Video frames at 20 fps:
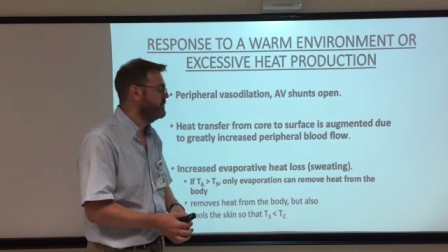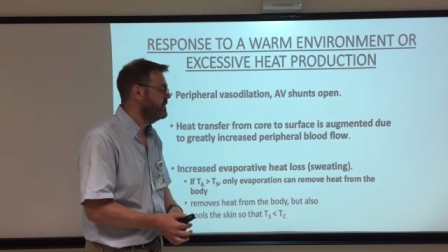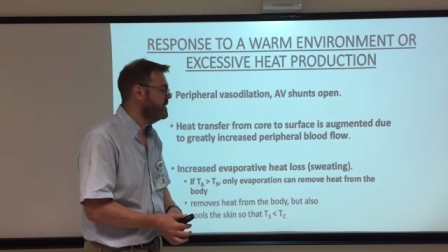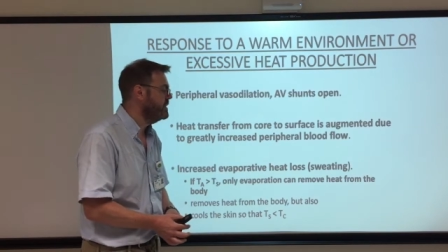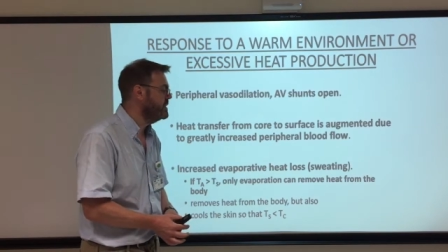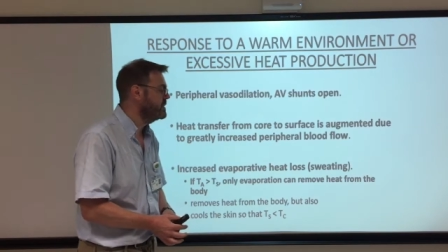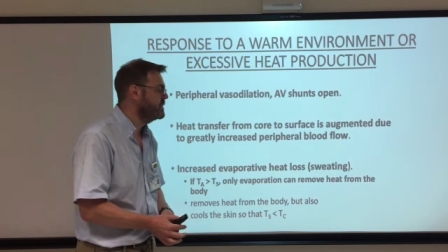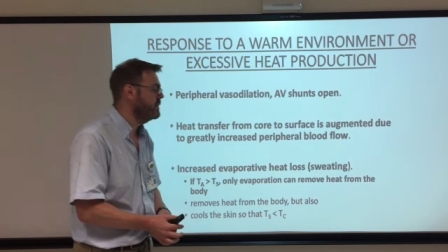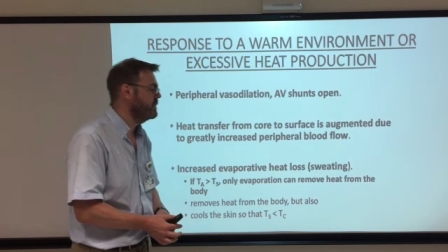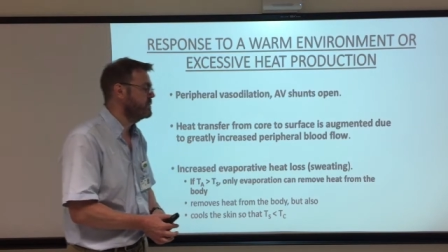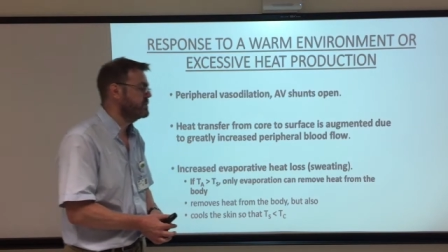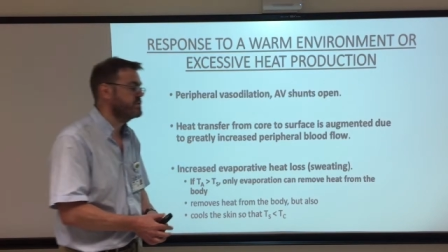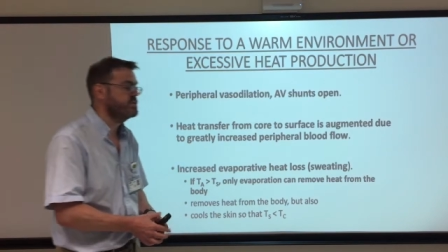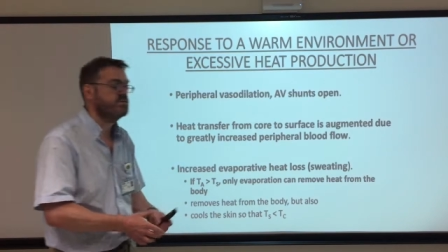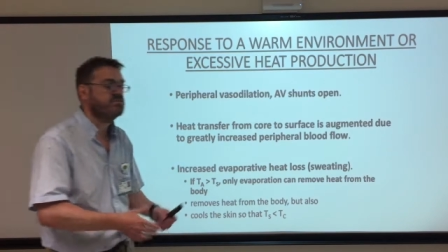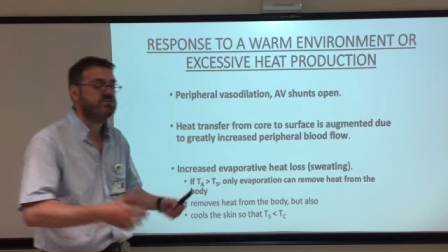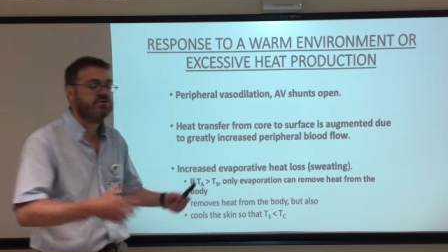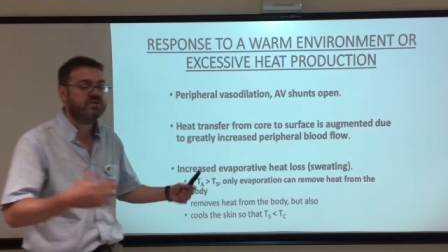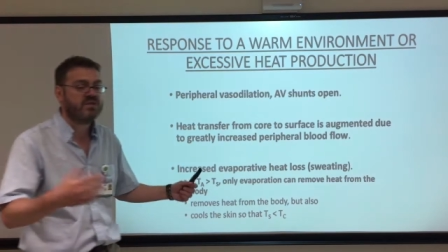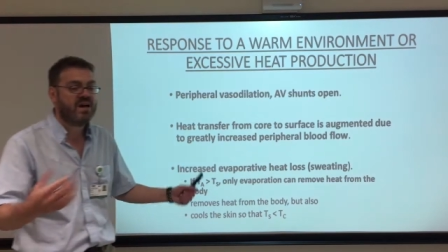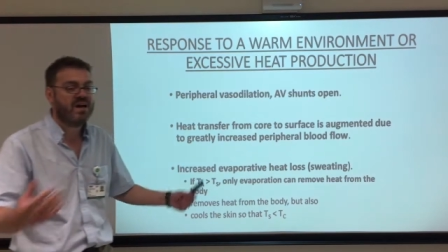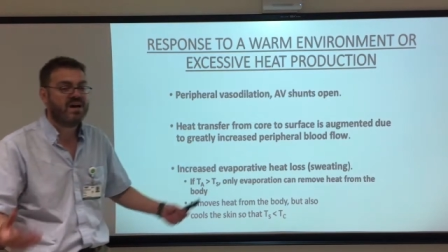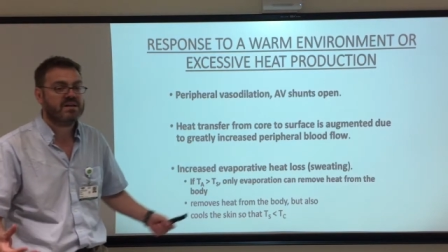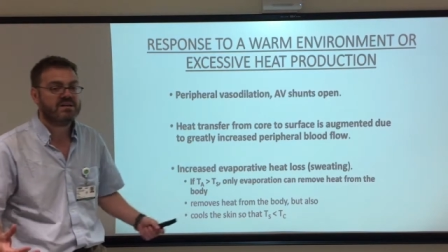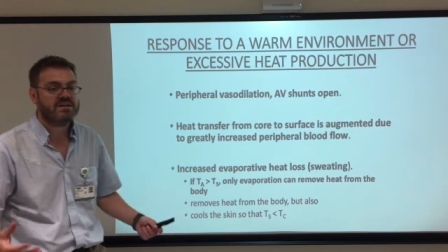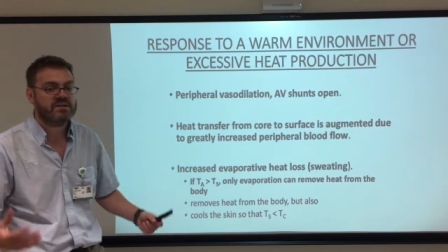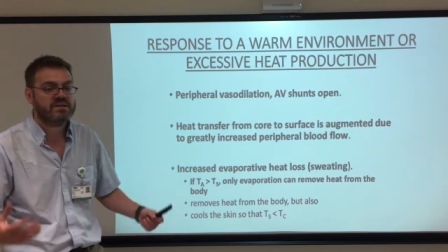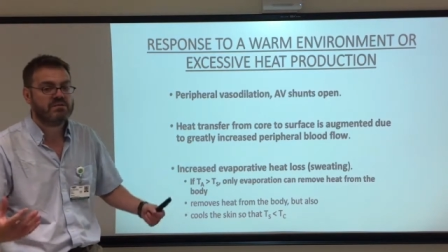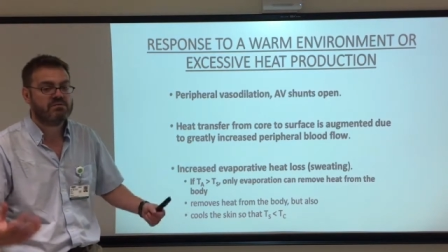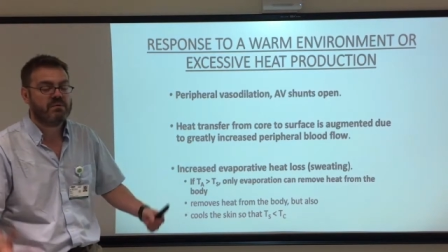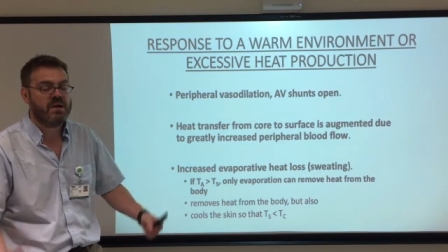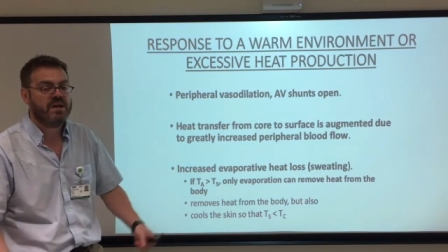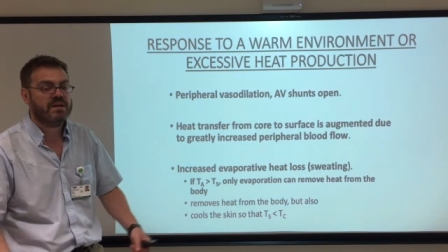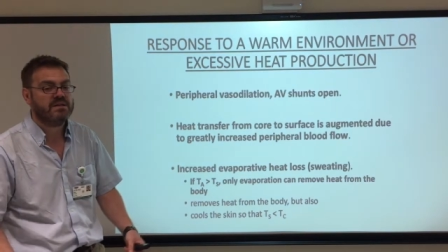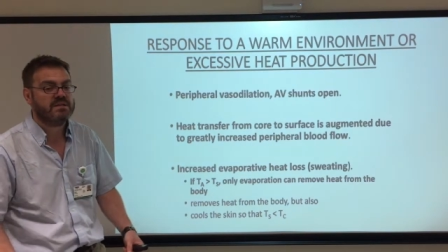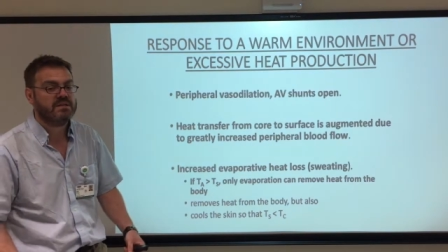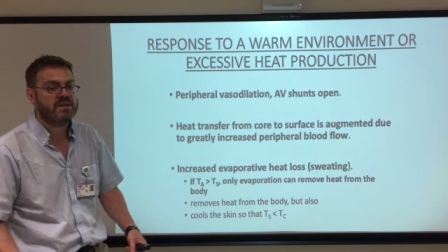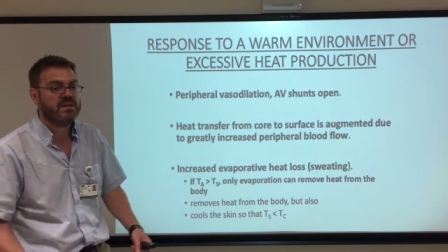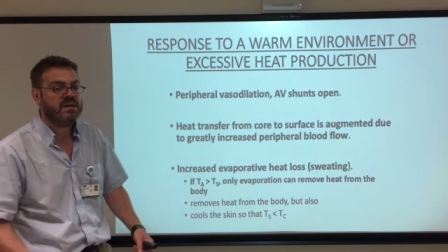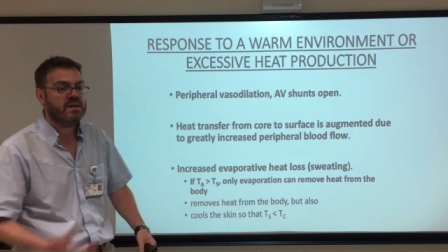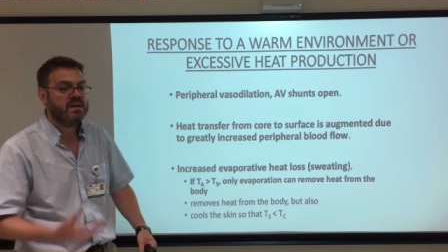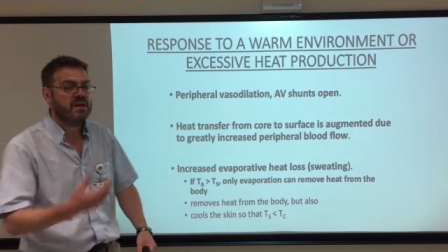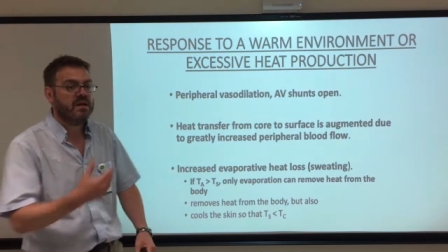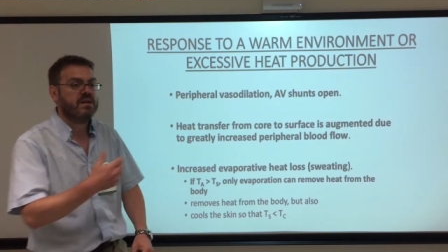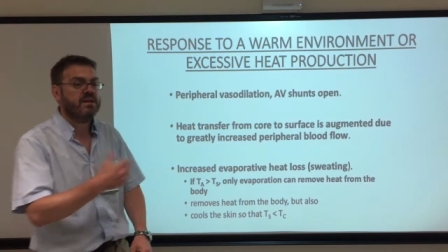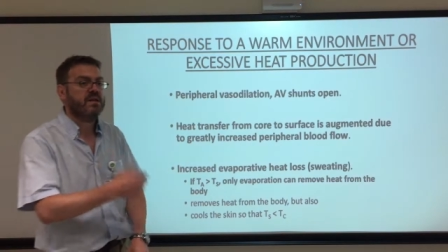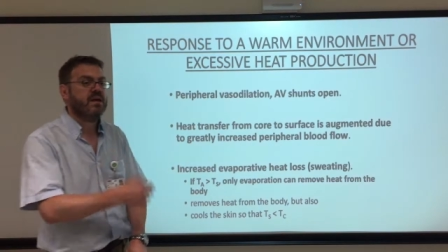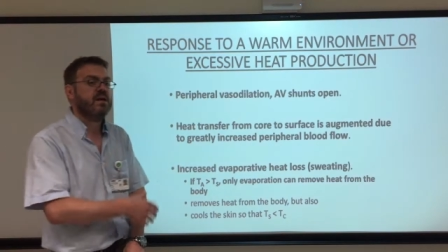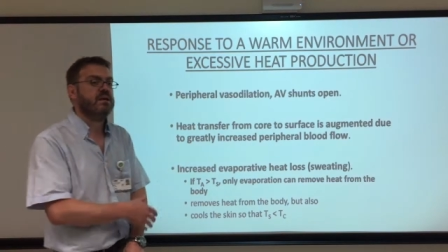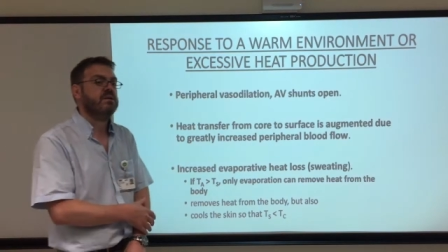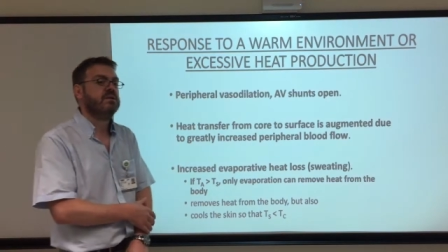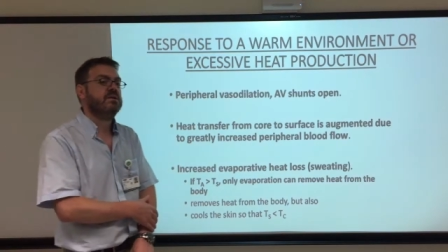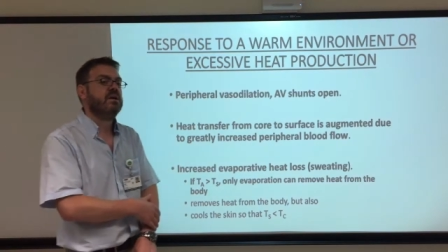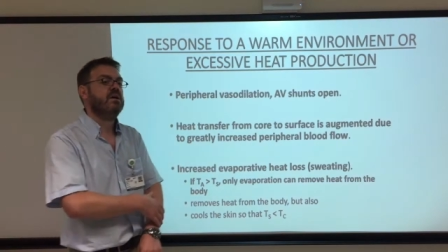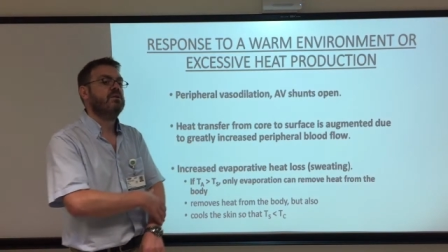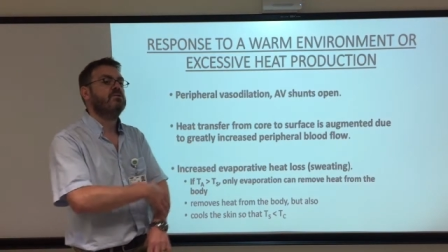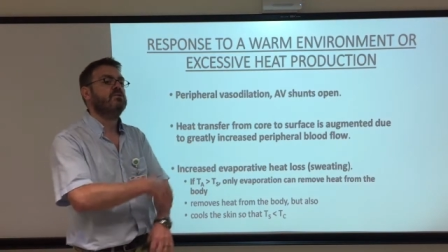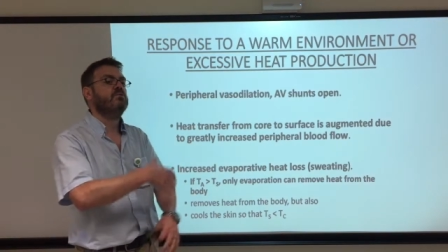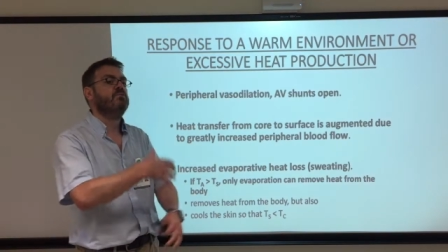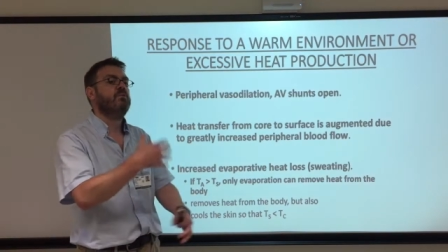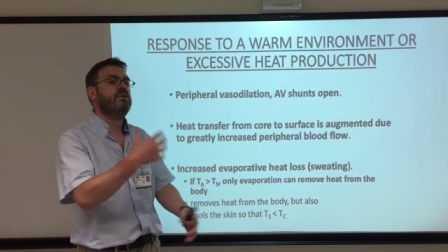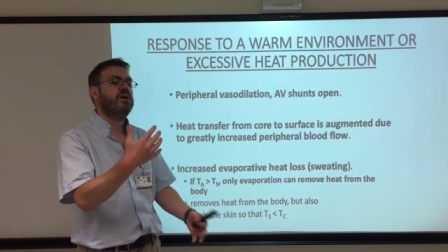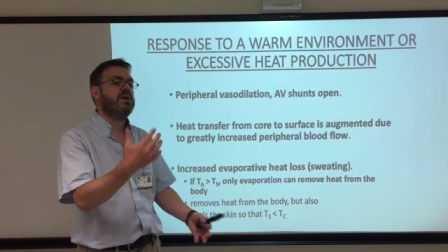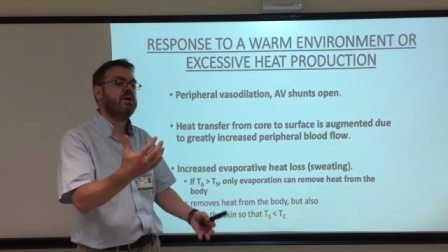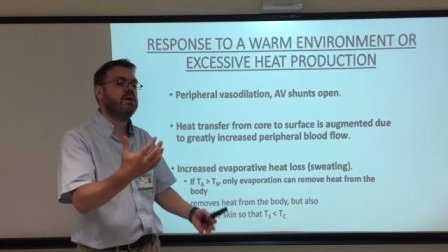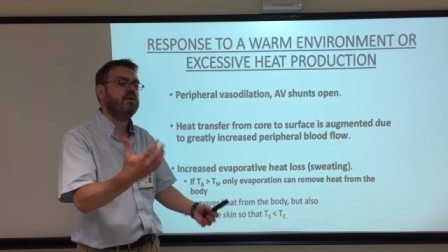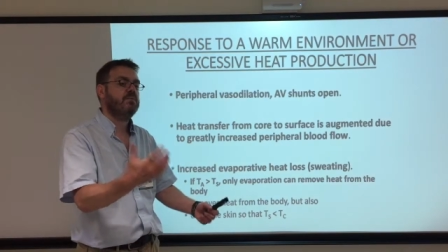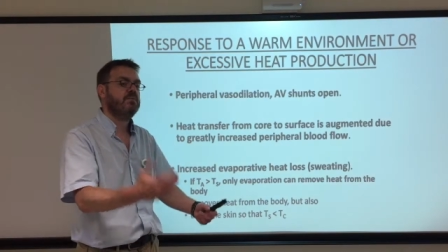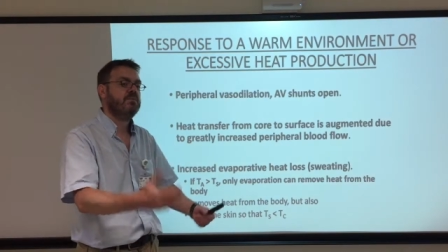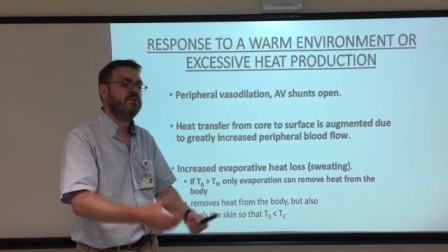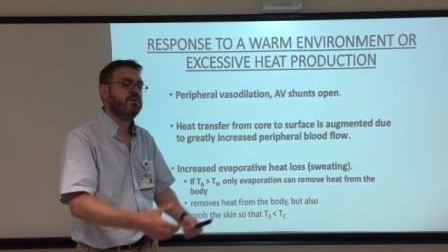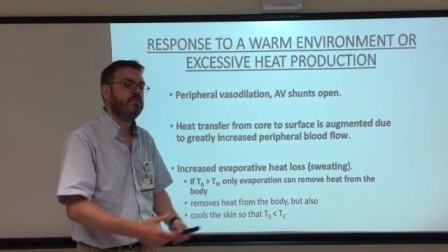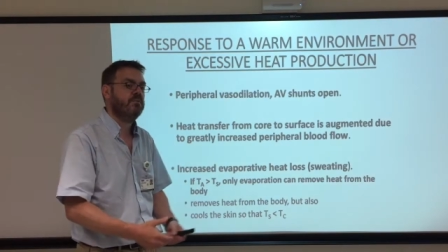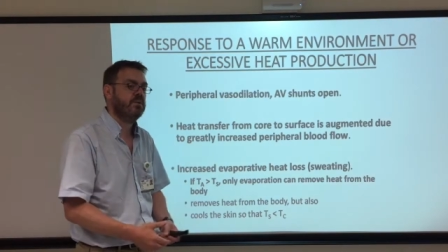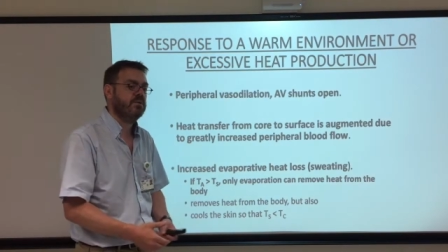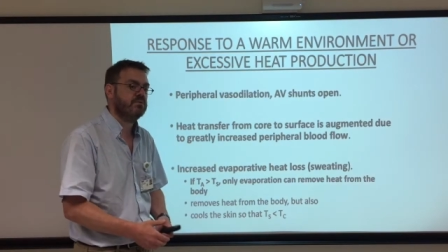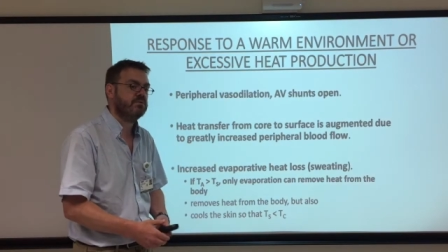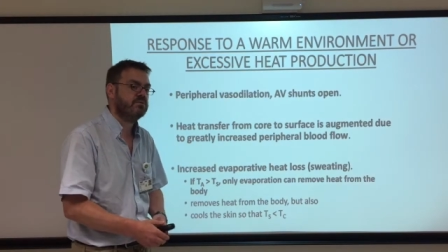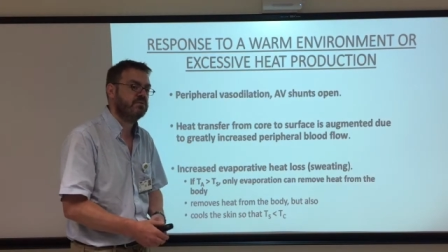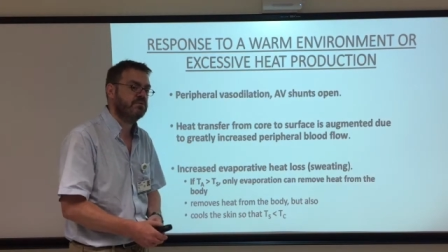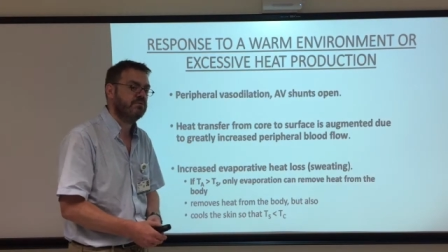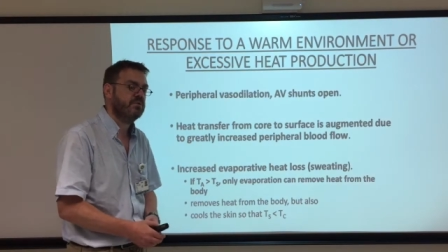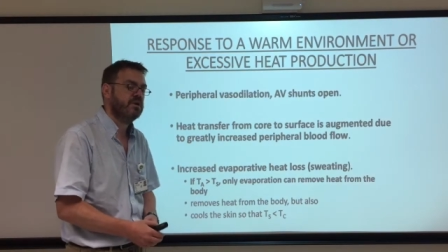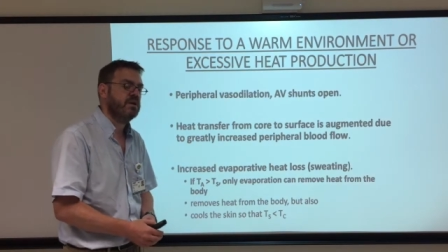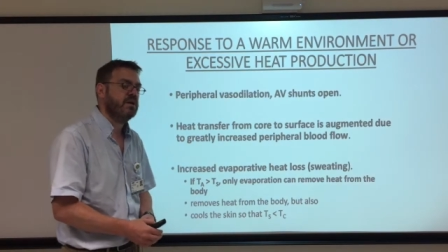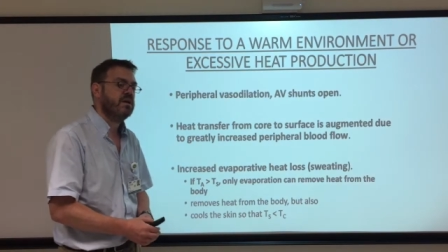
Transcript: heat loss you start to sweat and then now you pick up the amount of